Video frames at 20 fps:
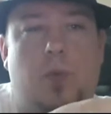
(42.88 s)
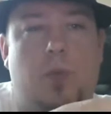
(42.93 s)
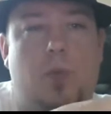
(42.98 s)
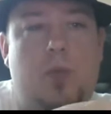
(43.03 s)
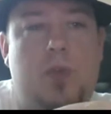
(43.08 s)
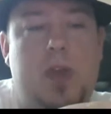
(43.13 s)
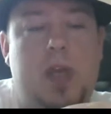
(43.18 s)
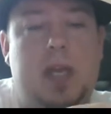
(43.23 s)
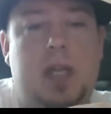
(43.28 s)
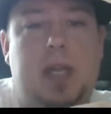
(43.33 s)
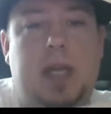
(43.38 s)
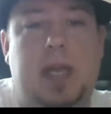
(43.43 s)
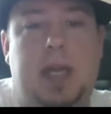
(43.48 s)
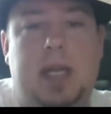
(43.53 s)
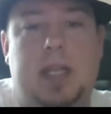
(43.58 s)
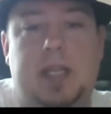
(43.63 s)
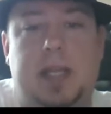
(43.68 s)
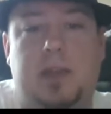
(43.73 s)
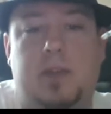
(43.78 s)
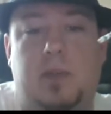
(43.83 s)
really
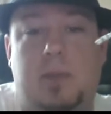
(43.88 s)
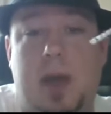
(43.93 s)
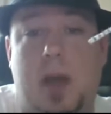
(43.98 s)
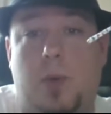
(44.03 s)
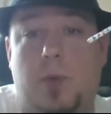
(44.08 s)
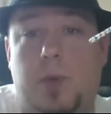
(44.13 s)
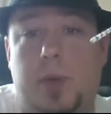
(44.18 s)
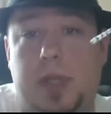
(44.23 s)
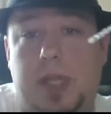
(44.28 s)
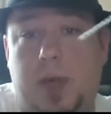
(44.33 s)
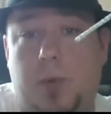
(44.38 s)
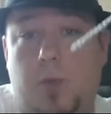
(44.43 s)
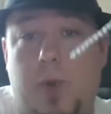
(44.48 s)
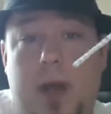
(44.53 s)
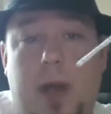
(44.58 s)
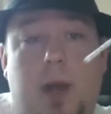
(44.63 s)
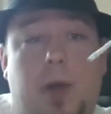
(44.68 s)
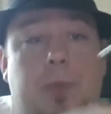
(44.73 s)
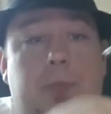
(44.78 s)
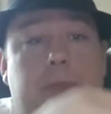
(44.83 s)
cleans them out really well.